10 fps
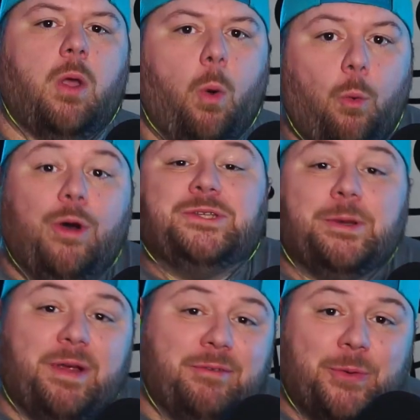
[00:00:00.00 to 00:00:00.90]
What's
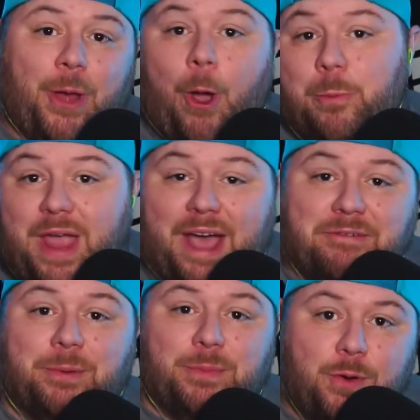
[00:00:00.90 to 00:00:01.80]
up, everyone? I hope you're
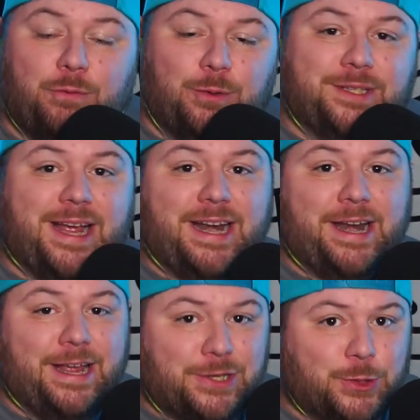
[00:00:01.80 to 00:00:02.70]
having a beautiful day
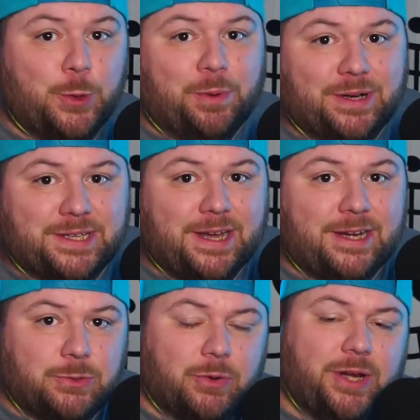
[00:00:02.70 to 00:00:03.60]
today. Super excited
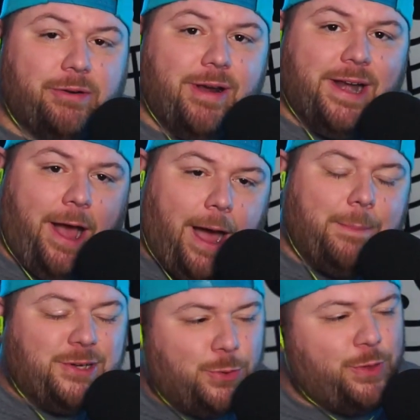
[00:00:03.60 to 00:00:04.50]
because we're getting ready to
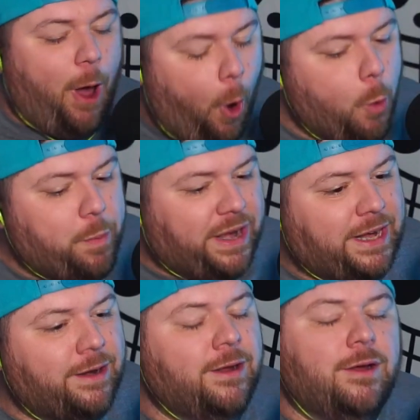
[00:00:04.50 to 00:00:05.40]
hop into the
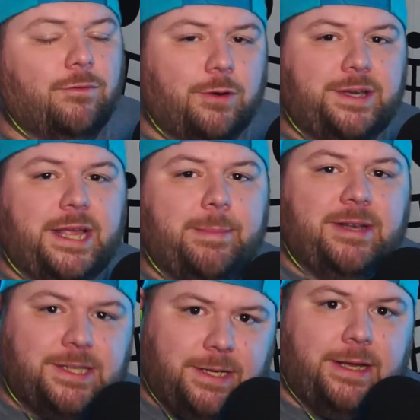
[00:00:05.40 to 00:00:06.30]
opening for
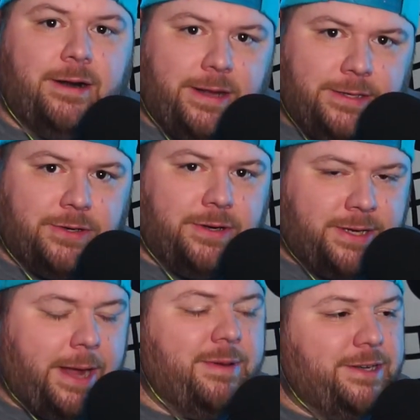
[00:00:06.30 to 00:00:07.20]
Demon Slayer
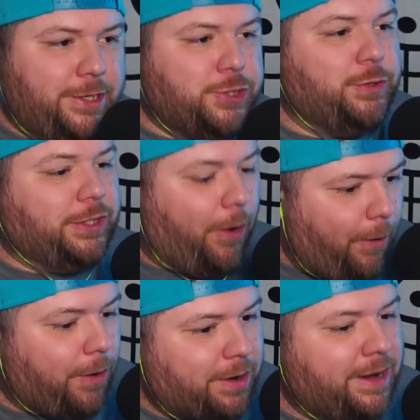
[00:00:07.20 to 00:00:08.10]
Entertainment District
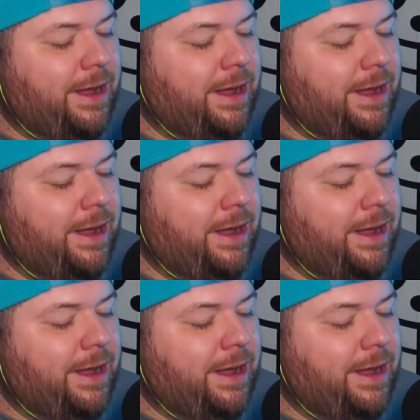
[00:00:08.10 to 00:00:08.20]
Arc.